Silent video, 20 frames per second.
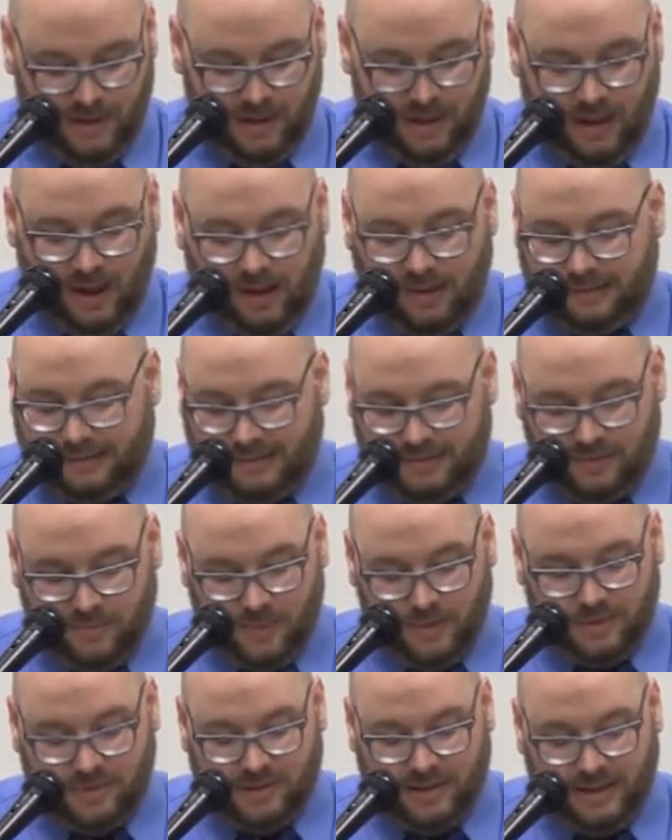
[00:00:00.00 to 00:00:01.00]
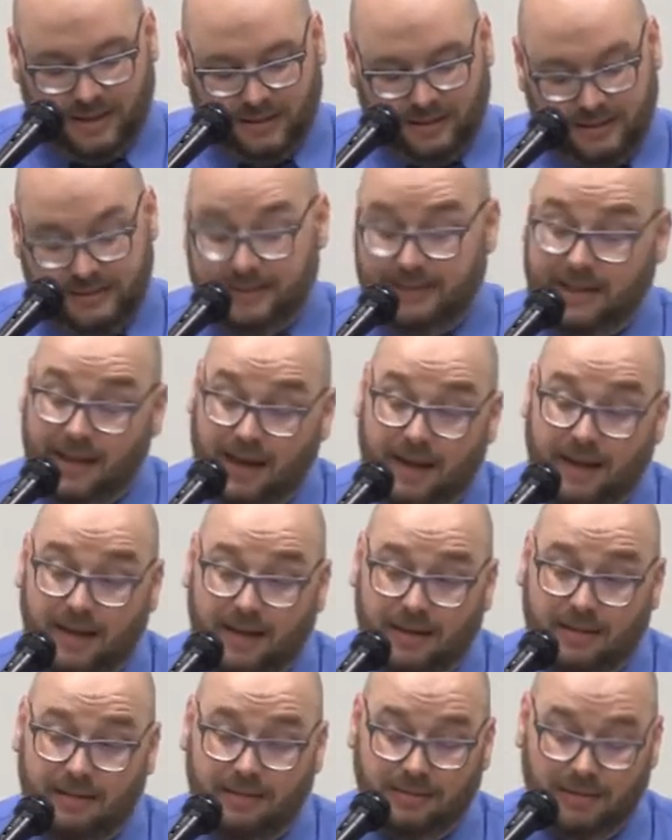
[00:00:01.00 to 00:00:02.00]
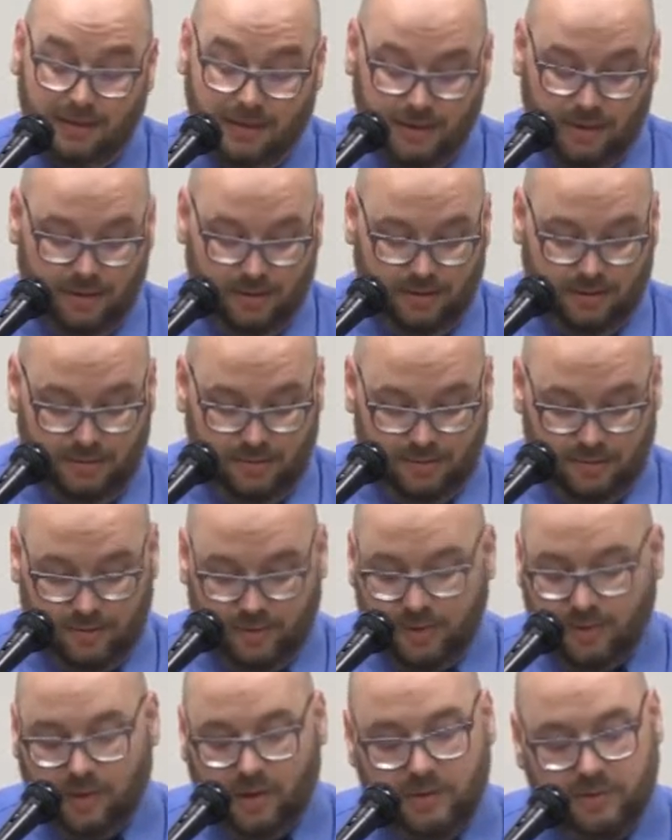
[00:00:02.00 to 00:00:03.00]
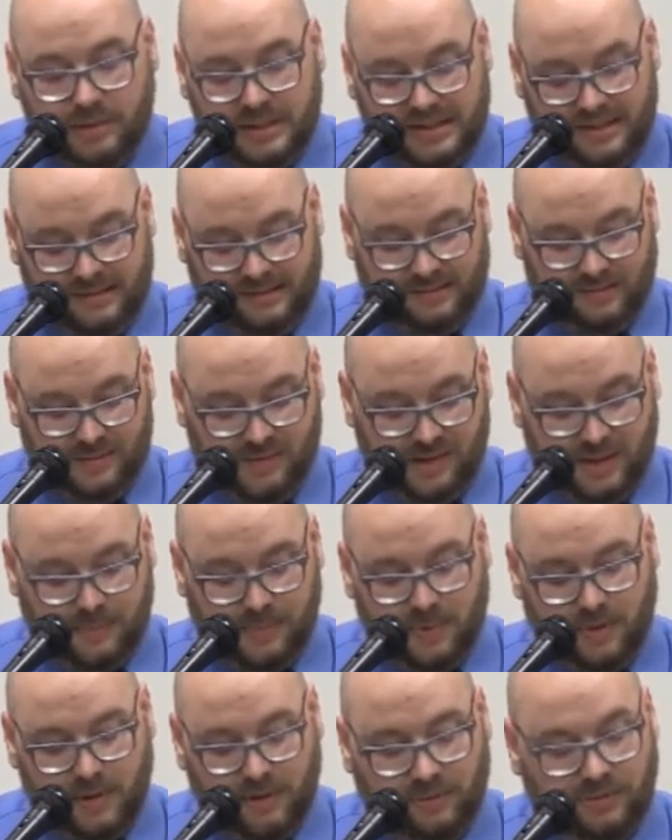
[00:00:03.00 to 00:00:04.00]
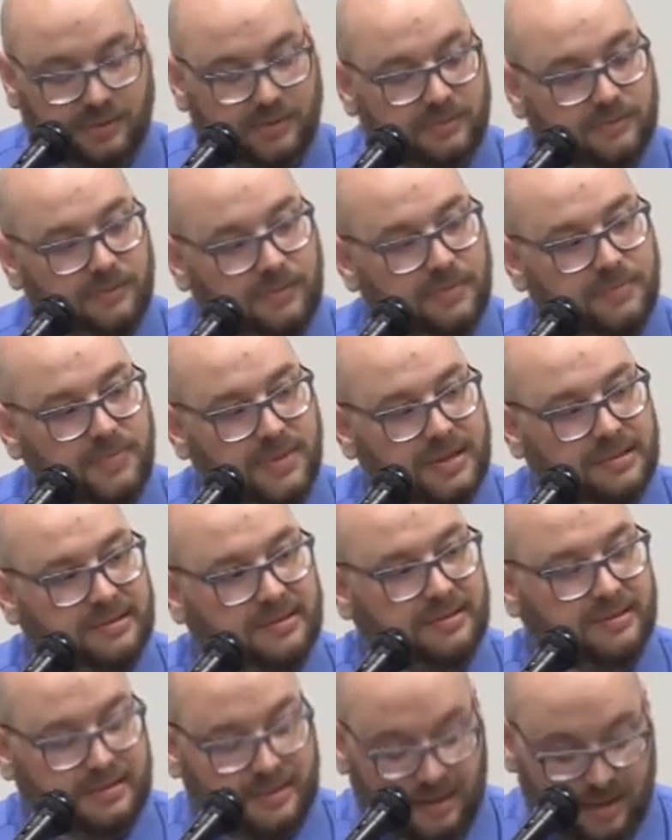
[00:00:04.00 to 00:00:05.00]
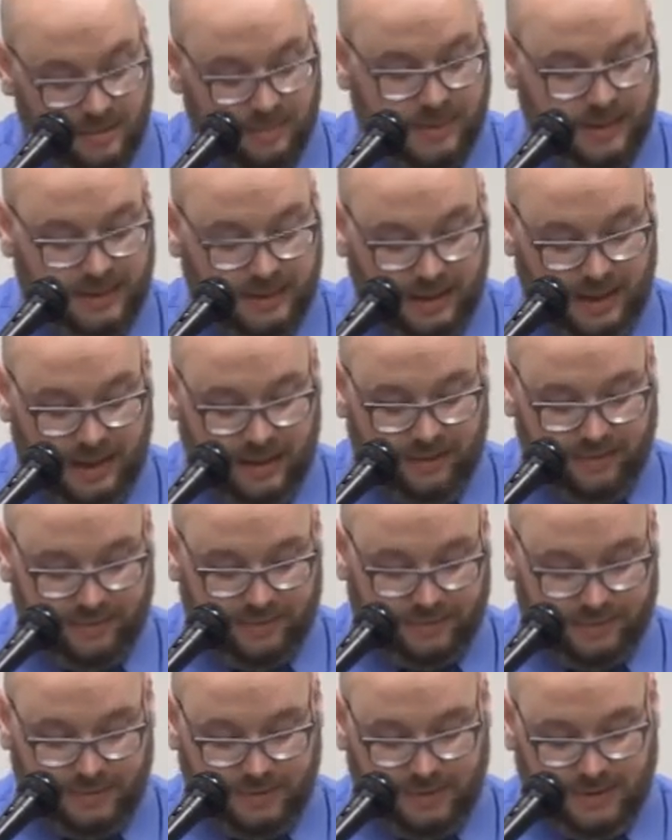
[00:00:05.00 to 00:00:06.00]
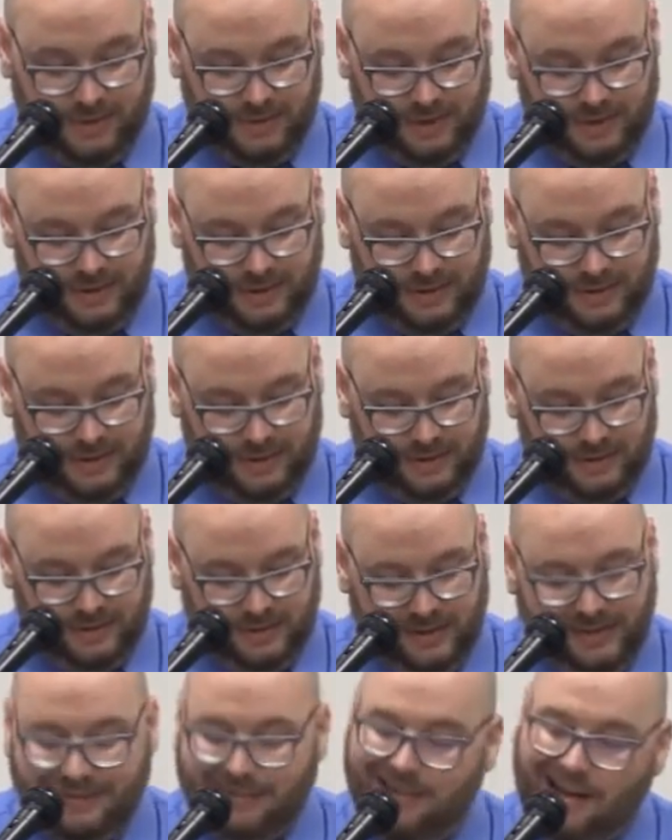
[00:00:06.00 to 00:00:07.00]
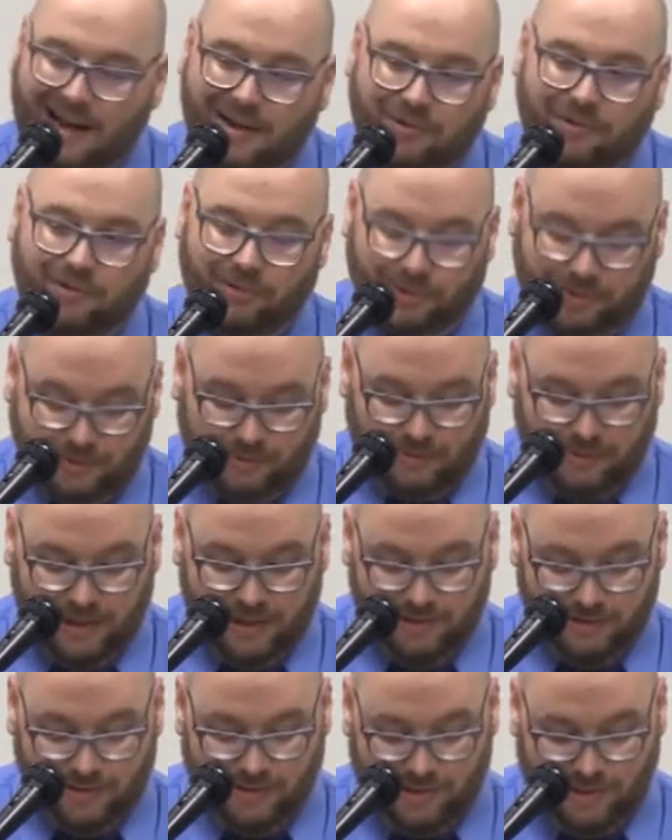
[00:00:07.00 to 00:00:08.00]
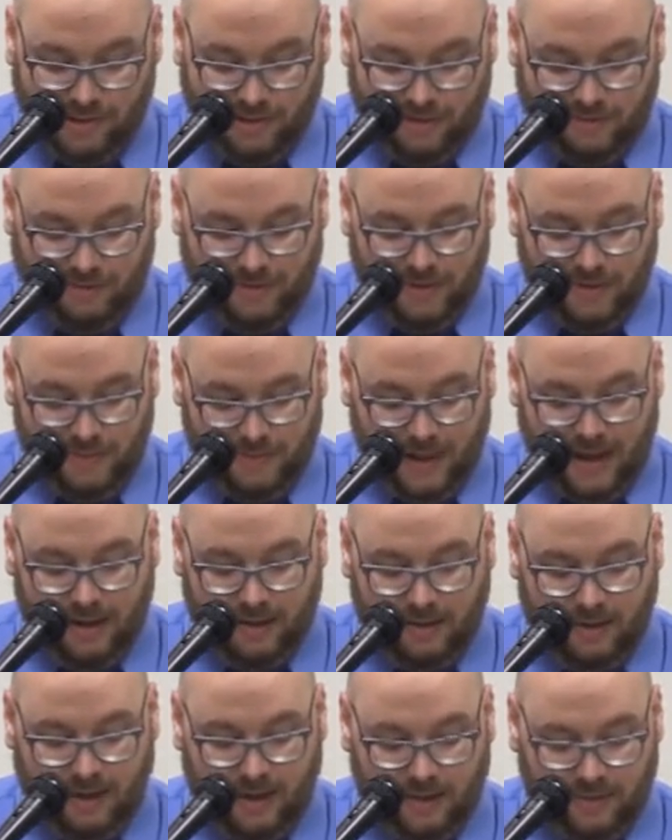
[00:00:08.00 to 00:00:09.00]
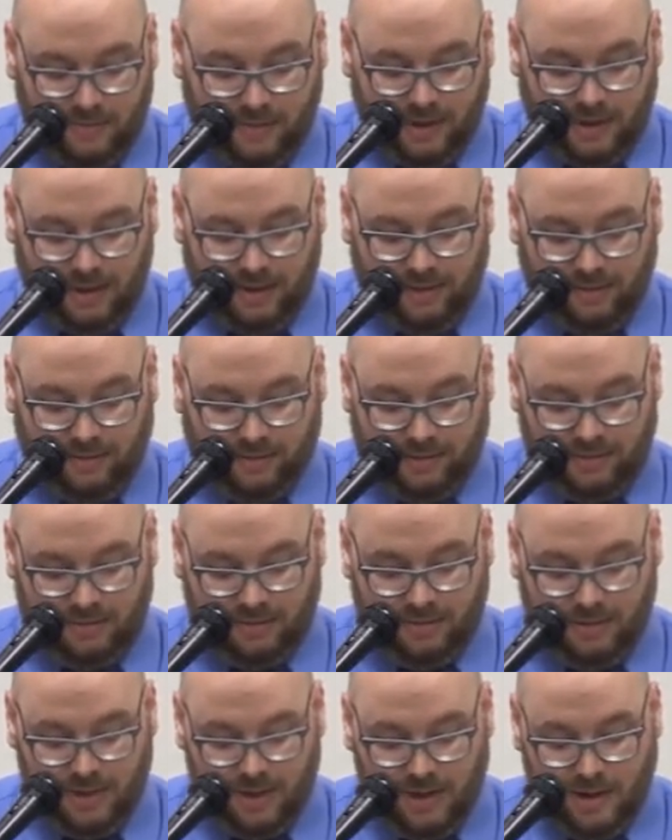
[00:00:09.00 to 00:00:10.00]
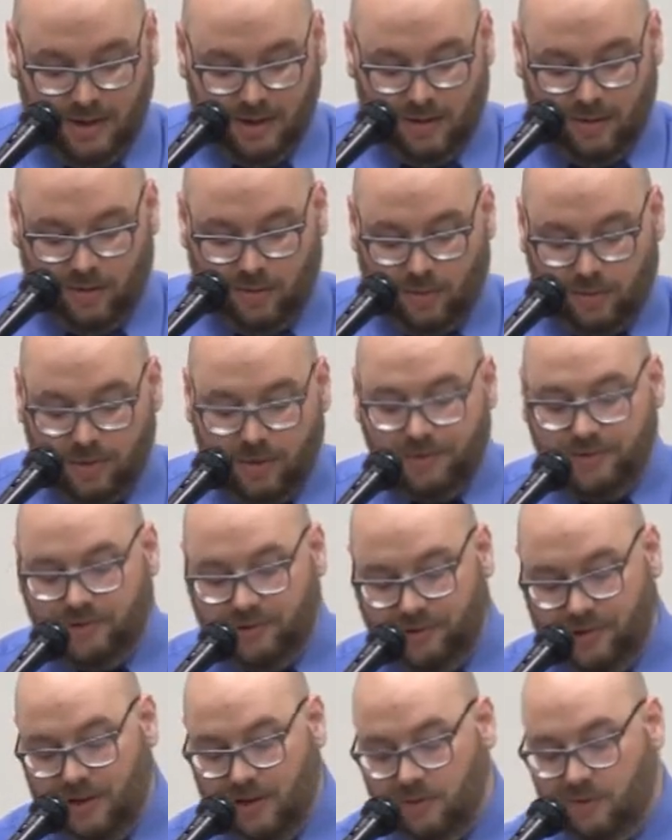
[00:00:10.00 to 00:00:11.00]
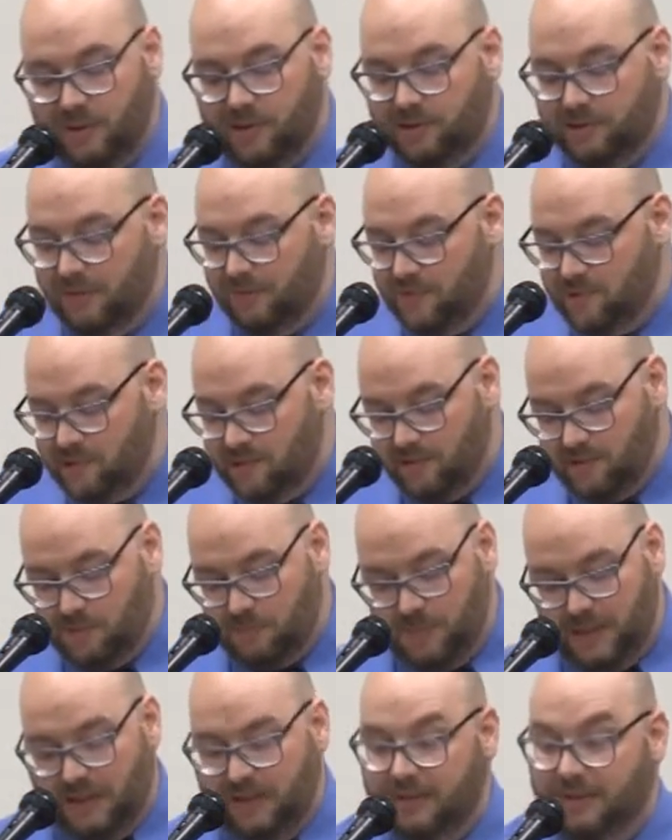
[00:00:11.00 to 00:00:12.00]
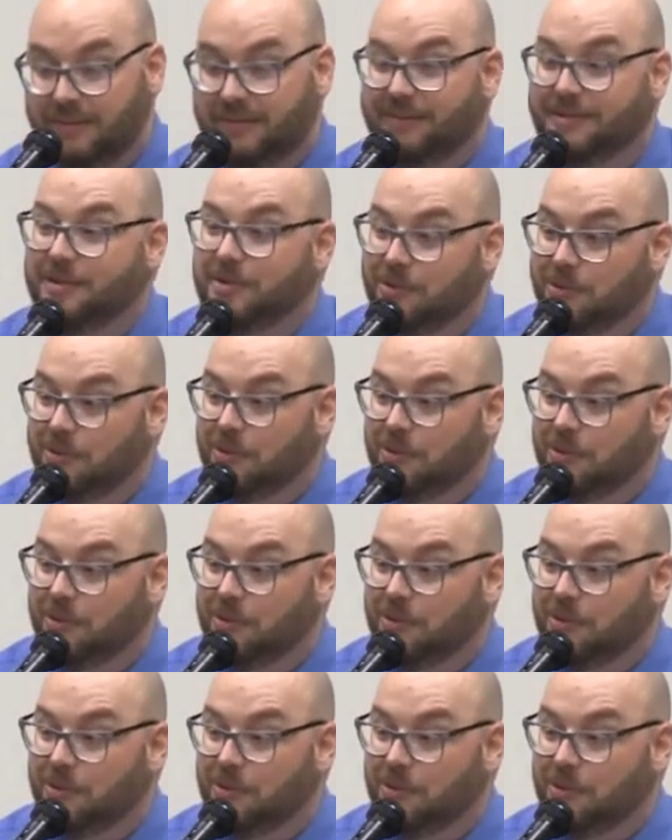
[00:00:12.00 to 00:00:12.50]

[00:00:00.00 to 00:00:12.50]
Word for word: X is most likely decay or the loneliness of separation from this atomic life. It's natural to find yourself in the background radiation or to understand relativistic speeds in New